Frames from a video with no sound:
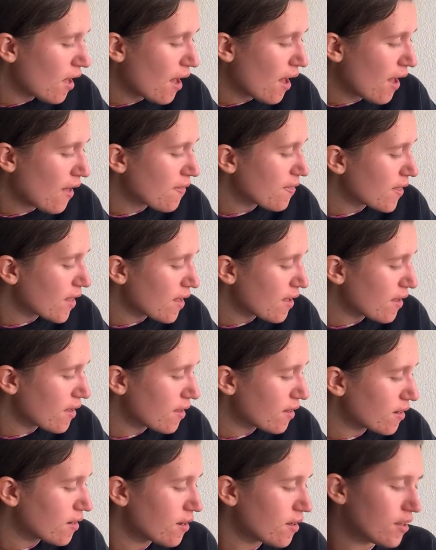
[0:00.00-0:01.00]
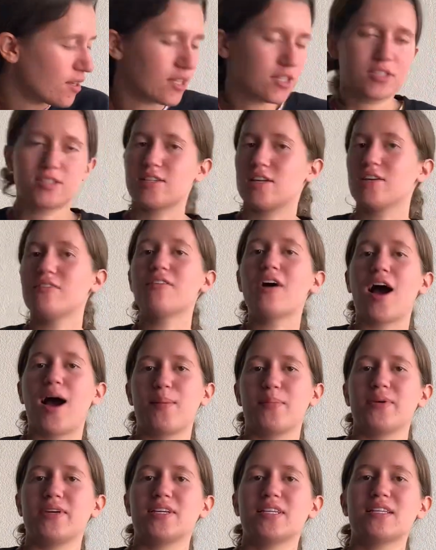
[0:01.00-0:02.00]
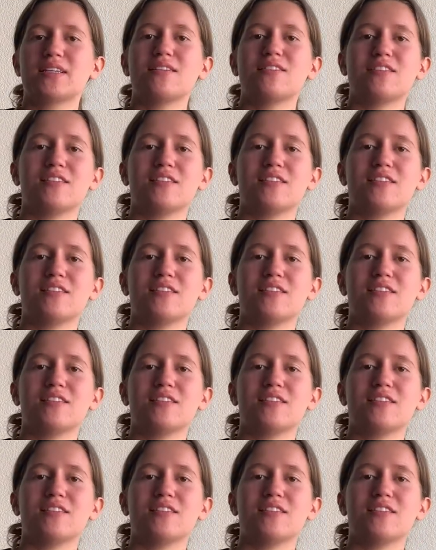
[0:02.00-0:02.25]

And then instead of hopping,